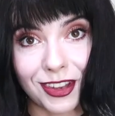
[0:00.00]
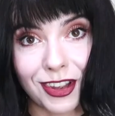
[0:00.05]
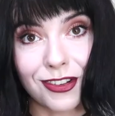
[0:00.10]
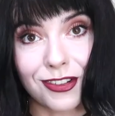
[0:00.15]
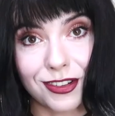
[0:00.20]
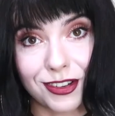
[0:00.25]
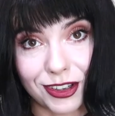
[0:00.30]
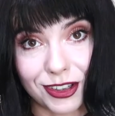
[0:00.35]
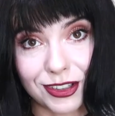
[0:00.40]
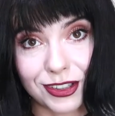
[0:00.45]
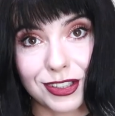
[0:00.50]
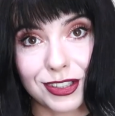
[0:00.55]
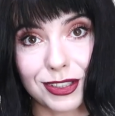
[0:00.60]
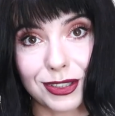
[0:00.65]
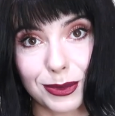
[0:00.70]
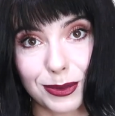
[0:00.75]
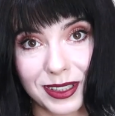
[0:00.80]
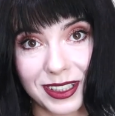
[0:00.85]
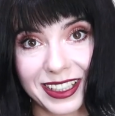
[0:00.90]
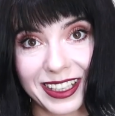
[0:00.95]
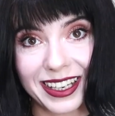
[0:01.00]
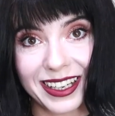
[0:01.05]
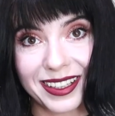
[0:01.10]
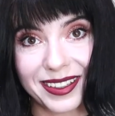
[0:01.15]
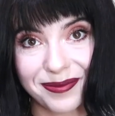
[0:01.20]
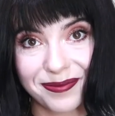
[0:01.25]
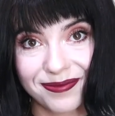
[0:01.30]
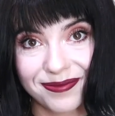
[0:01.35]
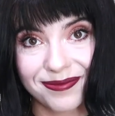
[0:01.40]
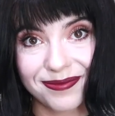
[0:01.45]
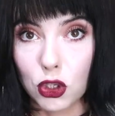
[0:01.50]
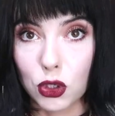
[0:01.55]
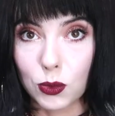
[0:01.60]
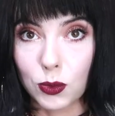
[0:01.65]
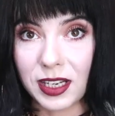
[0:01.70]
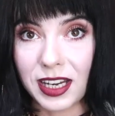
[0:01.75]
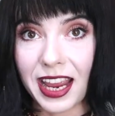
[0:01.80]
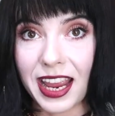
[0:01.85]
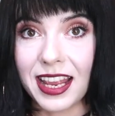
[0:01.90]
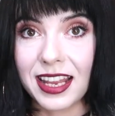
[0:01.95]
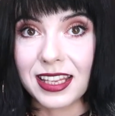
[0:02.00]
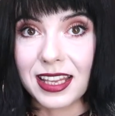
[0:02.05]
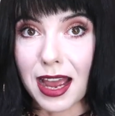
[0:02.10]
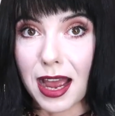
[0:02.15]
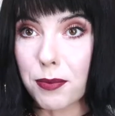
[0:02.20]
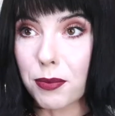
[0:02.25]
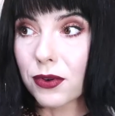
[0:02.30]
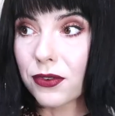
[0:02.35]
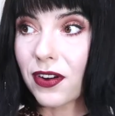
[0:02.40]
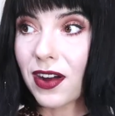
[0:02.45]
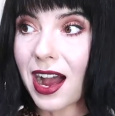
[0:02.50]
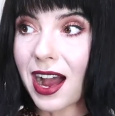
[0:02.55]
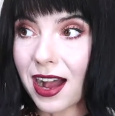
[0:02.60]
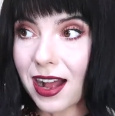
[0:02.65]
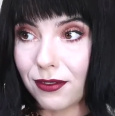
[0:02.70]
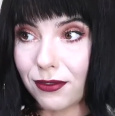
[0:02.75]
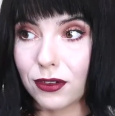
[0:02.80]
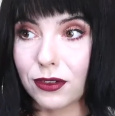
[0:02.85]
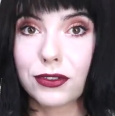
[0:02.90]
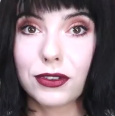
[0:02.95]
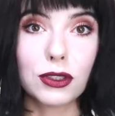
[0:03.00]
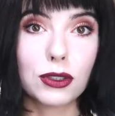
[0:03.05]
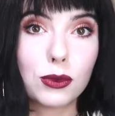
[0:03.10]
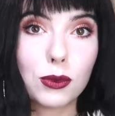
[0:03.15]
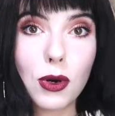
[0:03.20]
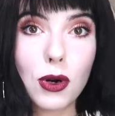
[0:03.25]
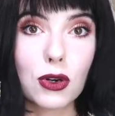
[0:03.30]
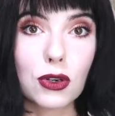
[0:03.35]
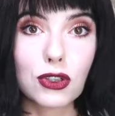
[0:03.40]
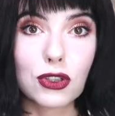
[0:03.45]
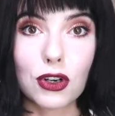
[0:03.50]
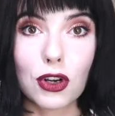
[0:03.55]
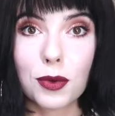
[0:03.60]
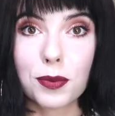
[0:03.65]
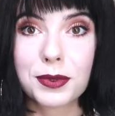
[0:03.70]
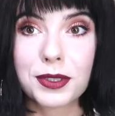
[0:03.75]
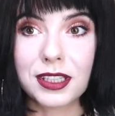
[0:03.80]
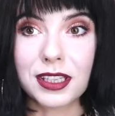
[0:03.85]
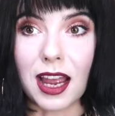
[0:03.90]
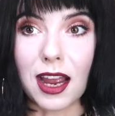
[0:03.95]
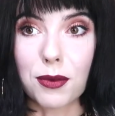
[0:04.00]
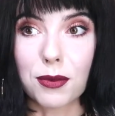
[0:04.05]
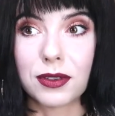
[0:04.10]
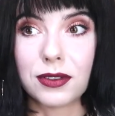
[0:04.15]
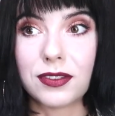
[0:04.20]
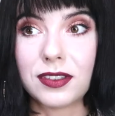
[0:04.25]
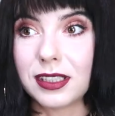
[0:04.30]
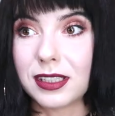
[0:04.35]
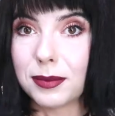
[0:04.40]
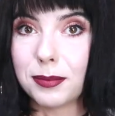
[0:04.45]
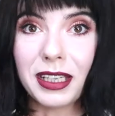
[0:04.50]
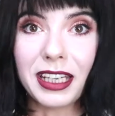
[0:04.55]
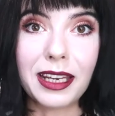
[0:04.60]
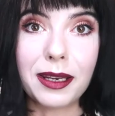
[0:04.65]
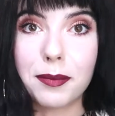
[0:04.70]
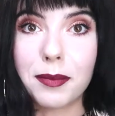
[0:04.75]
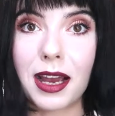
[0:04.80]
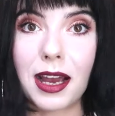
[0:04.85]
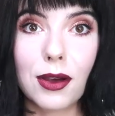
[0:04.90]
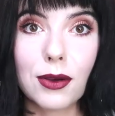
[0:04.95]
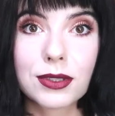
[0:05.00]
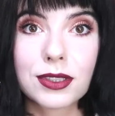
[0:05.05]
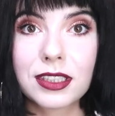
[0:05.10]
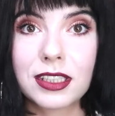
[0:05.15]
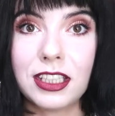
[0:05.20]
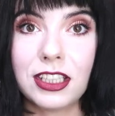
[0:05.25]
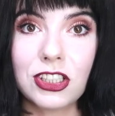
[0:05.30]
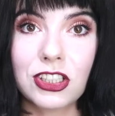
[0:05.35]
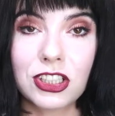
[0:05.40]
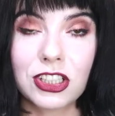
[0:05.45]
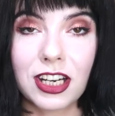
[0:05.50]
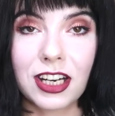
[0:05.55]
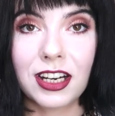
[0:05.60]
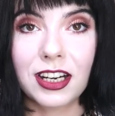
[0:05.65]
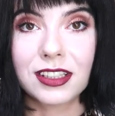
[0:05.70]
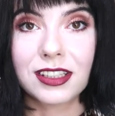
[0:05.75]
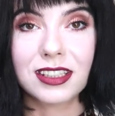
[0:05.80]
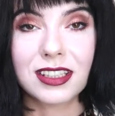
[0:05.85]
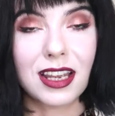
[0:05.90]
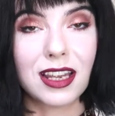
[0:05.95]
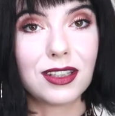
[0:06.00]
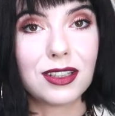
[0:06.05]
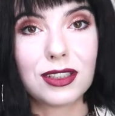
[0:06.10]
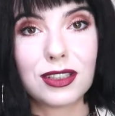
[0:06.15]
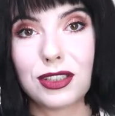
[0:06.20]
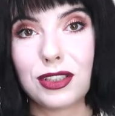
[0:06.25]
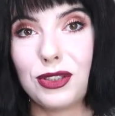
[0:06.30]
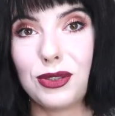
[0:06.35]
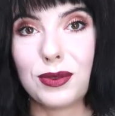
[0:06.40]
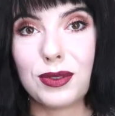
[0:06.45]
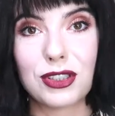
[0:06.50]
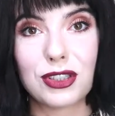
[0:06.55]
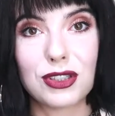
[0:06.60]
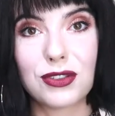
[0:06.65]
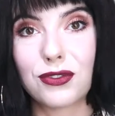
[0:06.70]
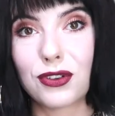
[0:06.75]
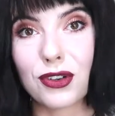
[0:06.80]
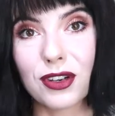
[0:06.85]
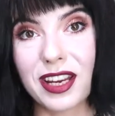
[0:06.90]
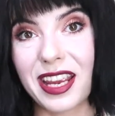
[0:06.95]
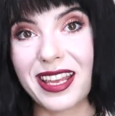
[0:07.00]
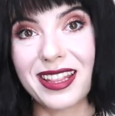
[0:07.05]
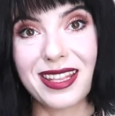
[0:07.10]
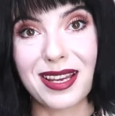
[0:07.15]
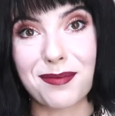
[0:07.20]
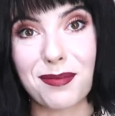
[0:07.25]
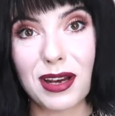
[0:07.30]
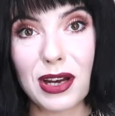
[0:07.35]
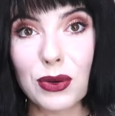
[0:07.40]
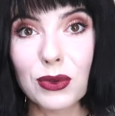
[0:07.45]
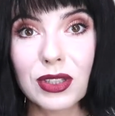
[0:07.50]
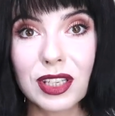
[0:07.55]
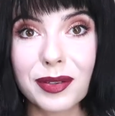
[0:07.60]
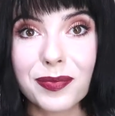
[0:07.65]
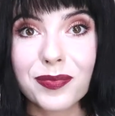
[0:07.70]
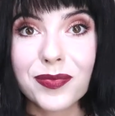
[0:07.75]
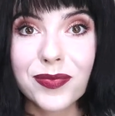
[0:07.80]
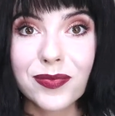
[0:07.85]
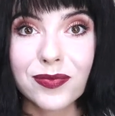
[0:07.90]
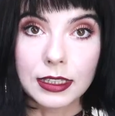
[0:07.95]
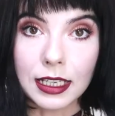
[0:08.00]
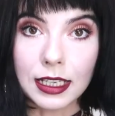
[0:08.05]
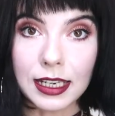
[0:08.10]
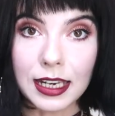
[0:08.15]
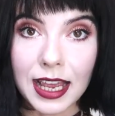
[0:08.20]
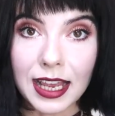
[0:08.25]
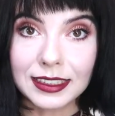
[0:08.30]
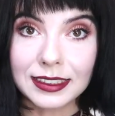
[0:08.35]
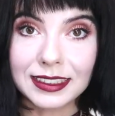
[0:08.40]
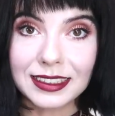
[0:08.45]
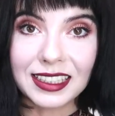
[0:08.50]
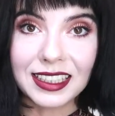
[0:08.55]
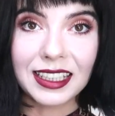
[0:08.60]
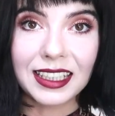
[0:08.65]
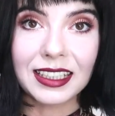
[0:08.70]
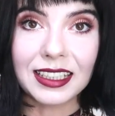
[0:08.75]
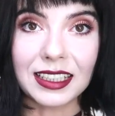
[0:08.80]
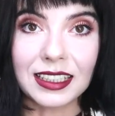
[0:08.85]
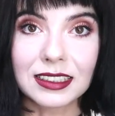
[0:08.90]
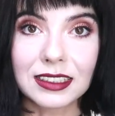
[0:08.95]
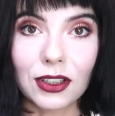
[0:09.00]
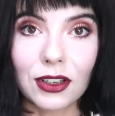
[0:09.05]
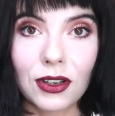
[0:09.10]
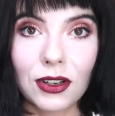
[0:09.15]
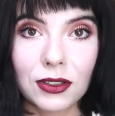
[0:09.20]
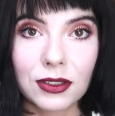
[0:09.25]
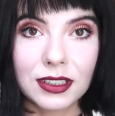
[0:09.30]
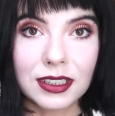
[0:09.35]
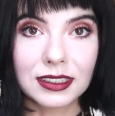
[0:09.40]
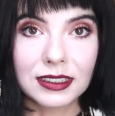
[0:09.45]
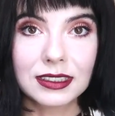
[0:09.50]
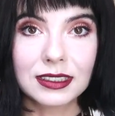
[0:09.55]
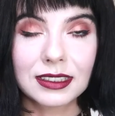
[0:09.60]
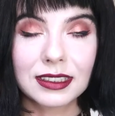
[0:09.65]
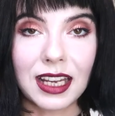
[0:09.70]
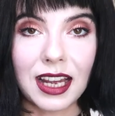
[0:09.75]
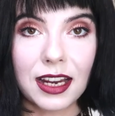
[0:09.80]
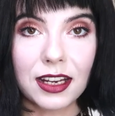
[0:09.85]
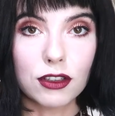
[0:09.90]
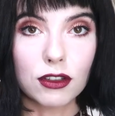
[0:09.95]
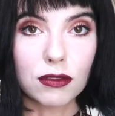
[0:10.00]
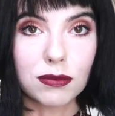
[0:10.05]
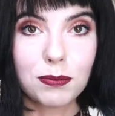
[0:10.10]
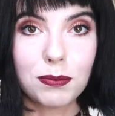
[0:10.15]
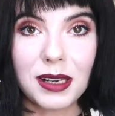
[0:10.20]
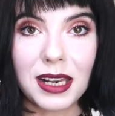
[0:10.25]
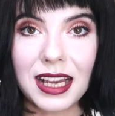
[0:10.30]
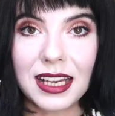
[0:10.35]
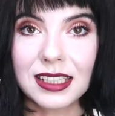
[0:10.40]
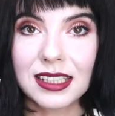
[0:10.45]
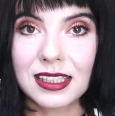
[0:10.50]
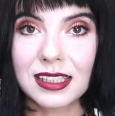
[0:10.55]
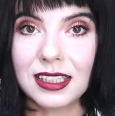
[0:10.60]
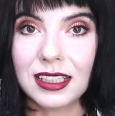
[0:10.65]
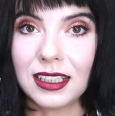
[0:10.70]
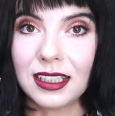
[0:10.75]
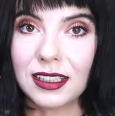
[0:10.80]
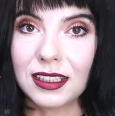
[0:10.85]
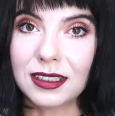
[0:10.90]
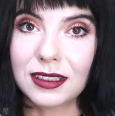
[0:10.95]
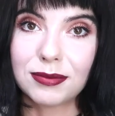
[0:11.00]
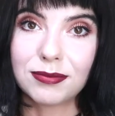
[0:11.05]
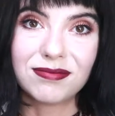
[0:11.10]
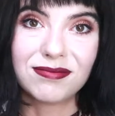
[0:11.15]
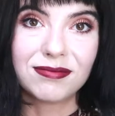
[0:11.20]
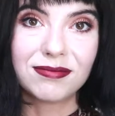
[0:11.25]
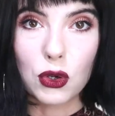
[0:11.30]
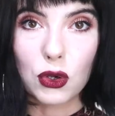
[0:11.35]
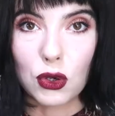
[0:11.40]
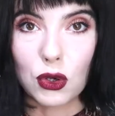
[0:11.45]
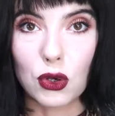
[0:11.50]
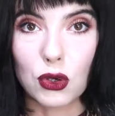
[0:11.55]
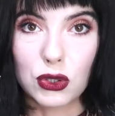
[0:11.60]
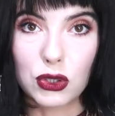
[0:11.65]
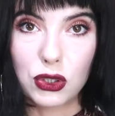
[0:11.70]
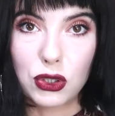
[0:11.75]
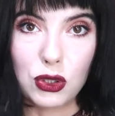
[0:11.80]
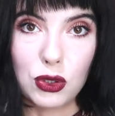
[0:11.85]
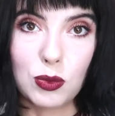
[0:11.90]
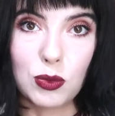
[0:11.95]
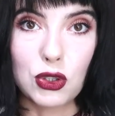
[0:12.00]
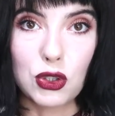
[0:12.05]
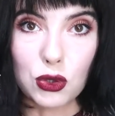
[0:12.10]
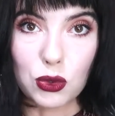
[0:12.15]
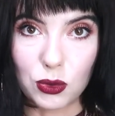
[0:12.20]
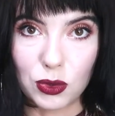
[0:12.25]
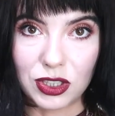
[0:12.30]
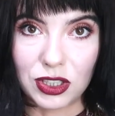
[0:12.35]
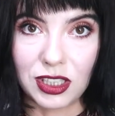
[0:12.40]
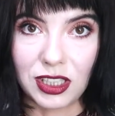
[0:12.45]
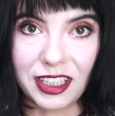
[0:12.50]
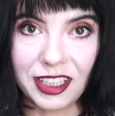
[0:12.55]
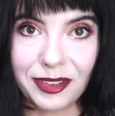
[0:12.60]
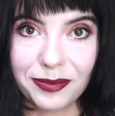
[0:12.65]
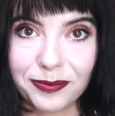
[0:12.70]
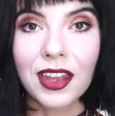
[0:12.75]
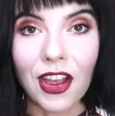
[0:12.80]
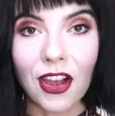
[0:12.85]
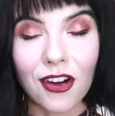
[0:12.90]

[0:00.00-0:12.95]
Of course you will, yeah? You will end up with half of your wardrobe stuck with this Mickey Mouse t-shirts and you will just forget about them. The last thing is all this kind of plastic costume jewelry.